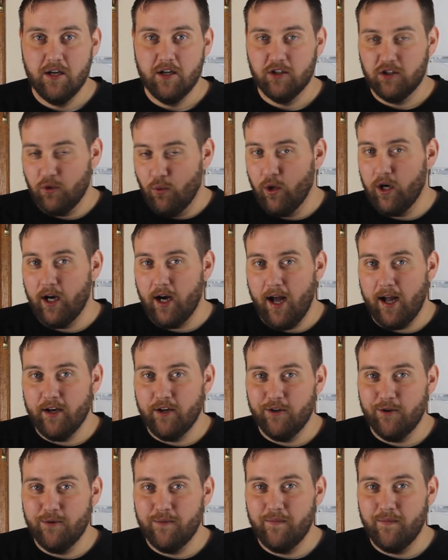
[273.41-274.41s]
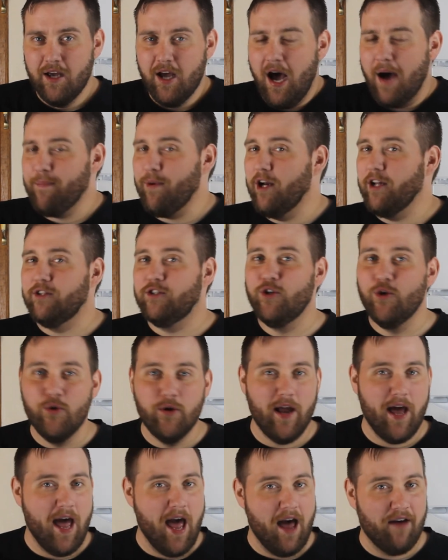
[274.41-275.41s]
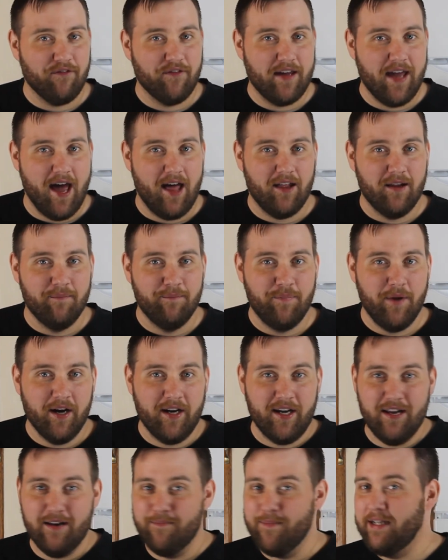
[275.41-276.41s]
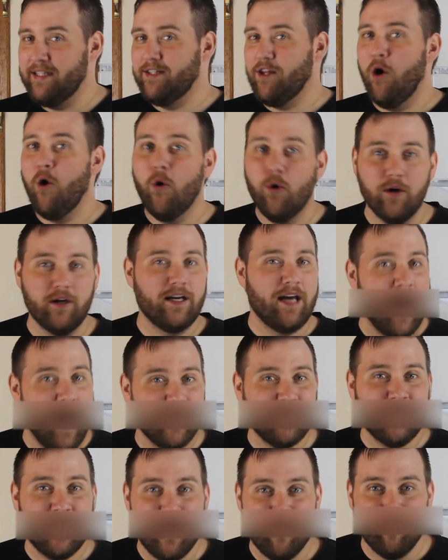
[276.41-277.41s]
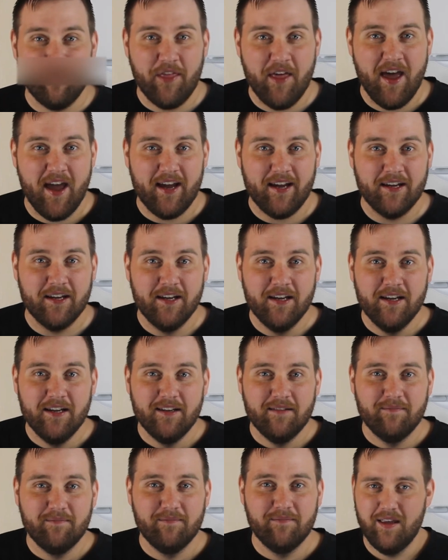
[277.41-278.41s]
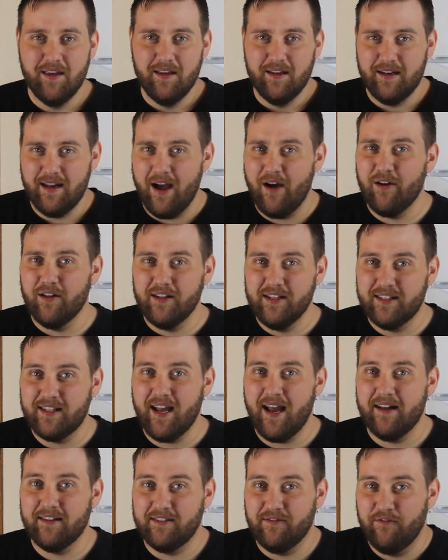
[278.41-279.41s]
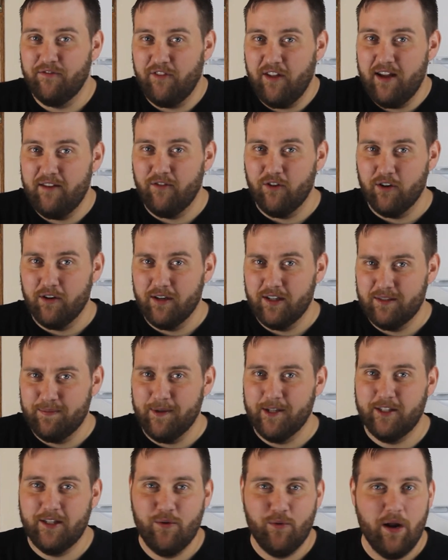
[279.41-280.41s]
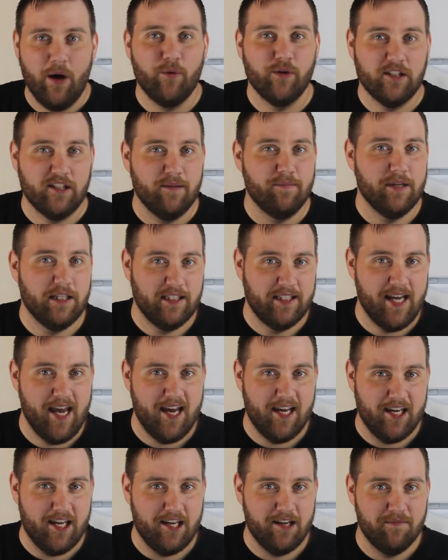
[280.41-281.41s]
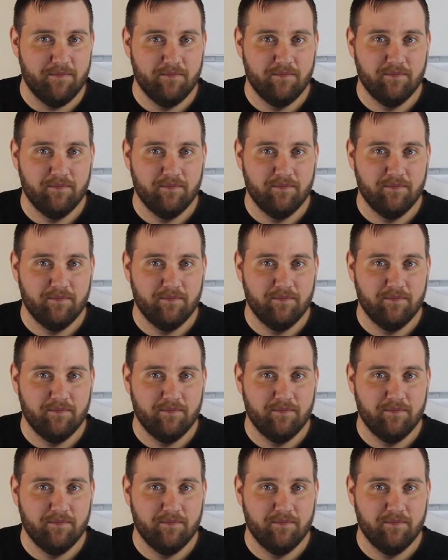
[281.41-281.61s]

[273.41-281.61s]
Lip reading: So what did I do? I bought a 2.5 gallon bucket and mixed the whole thing. Now at least I have some flavor, especially when I want something tangy.